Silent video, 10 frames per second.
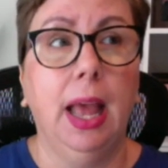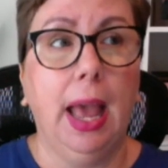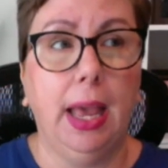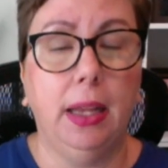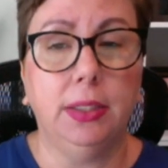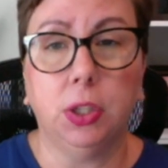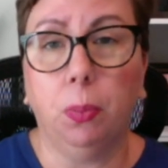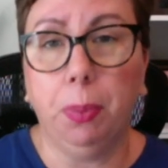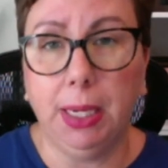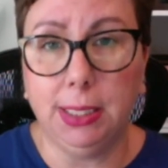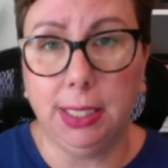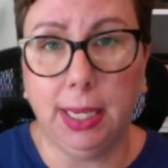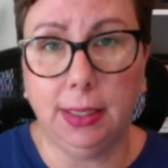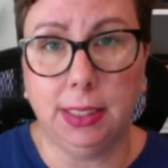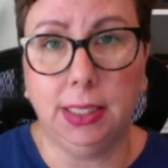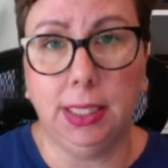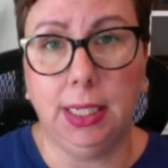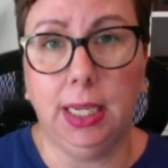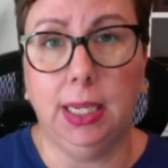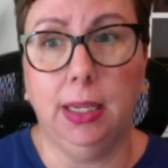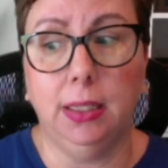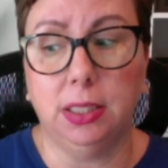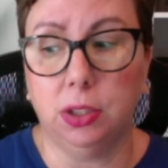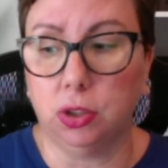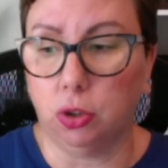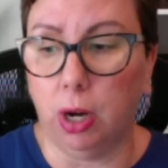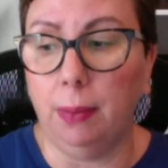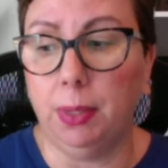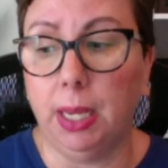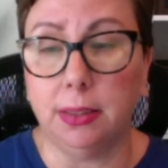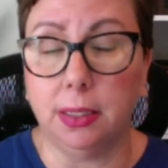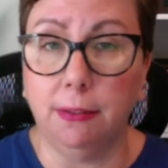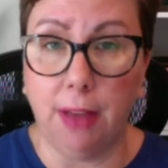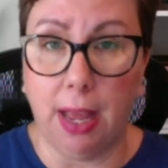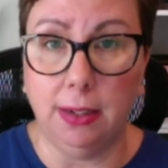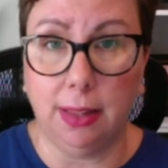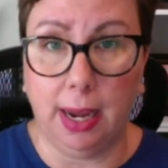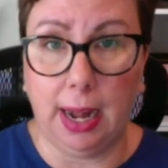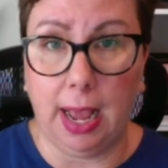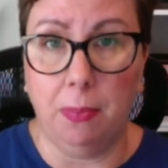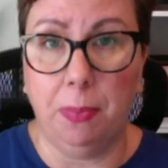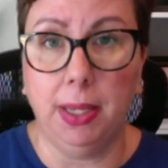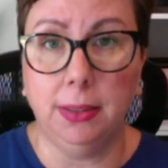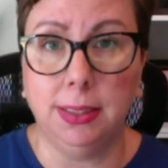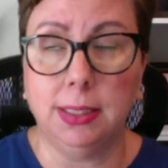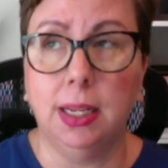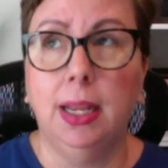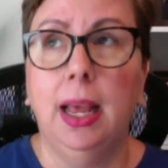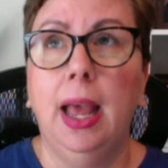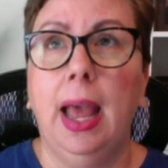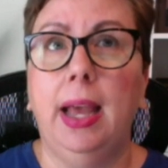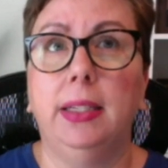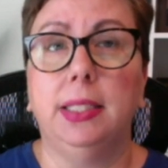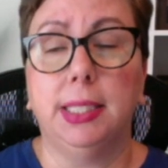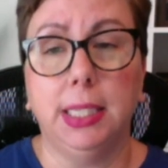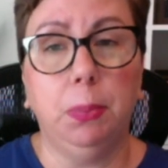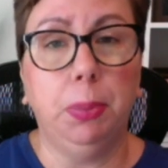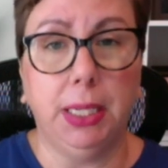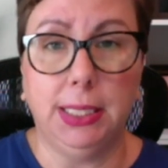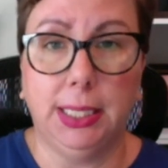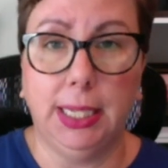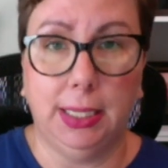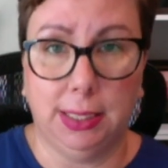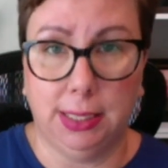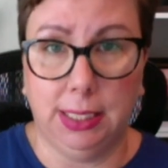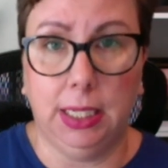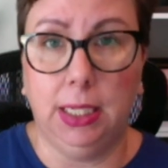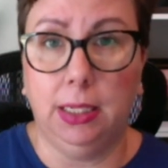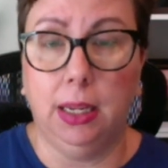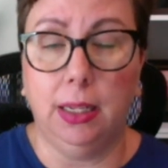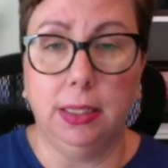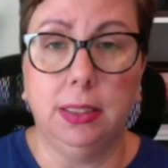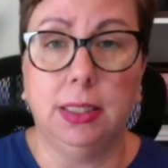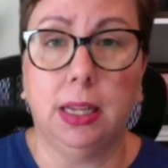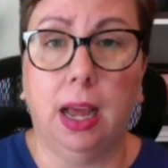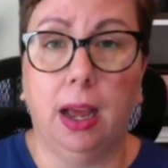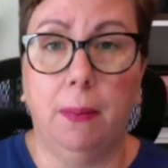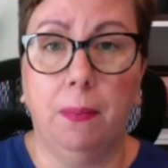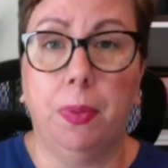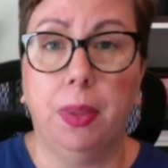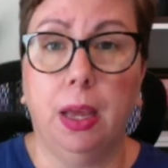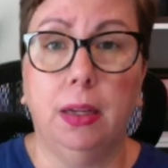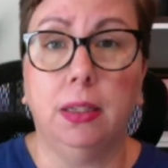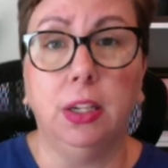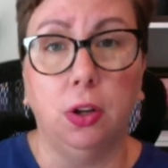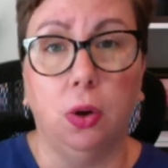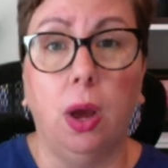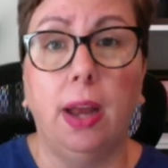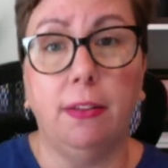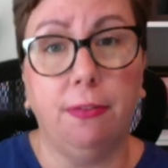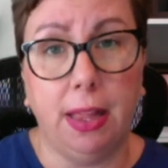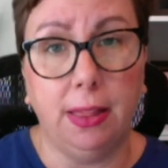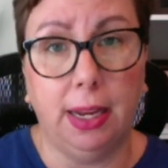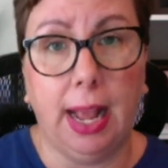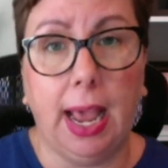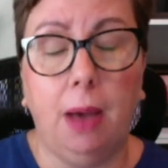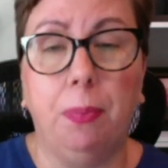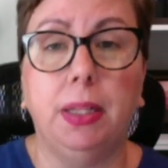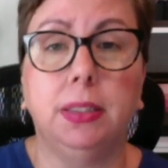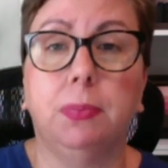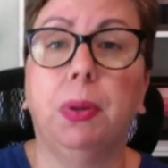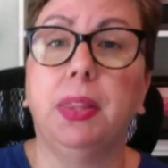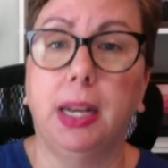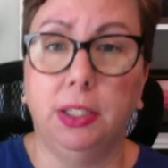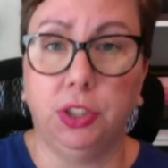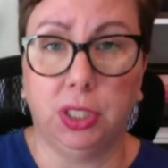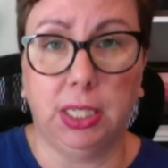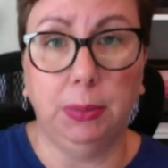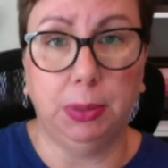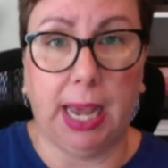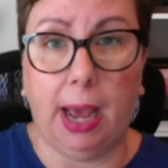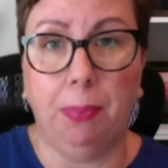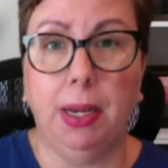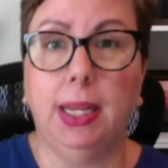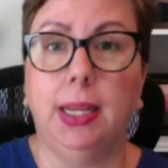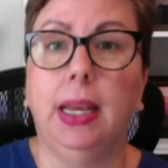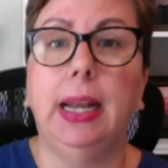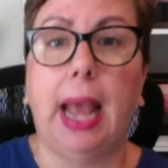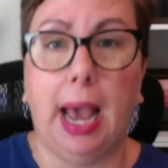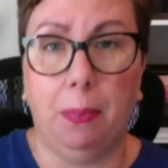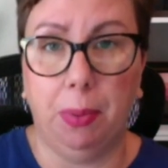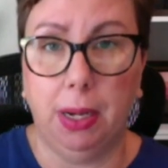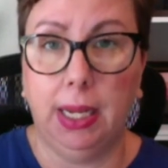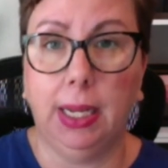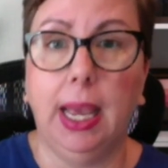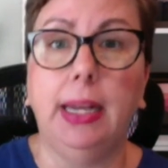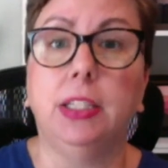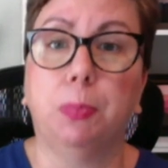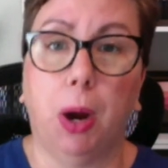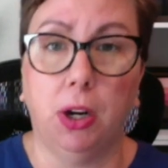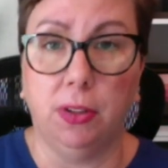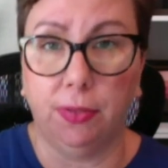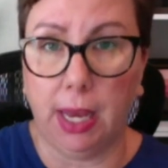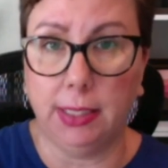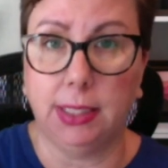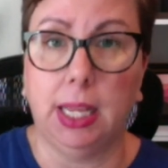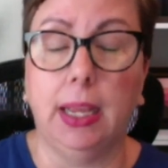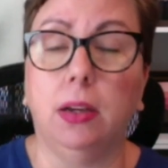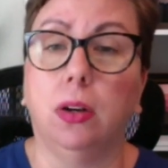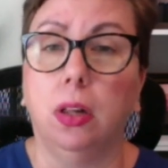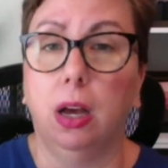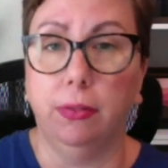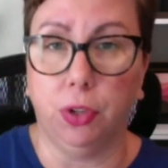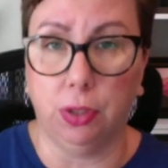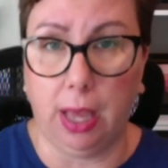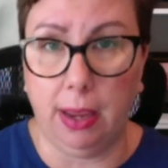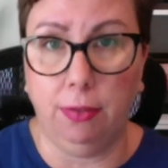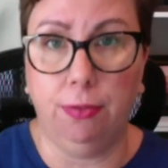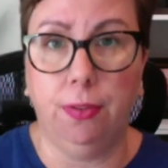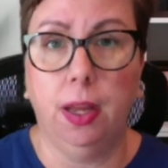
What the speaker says: And so PTSD is described as an event that happens, and CPTSD is an event that happens, but then it just keeps happening and happening, and it's part of that cycle of your life.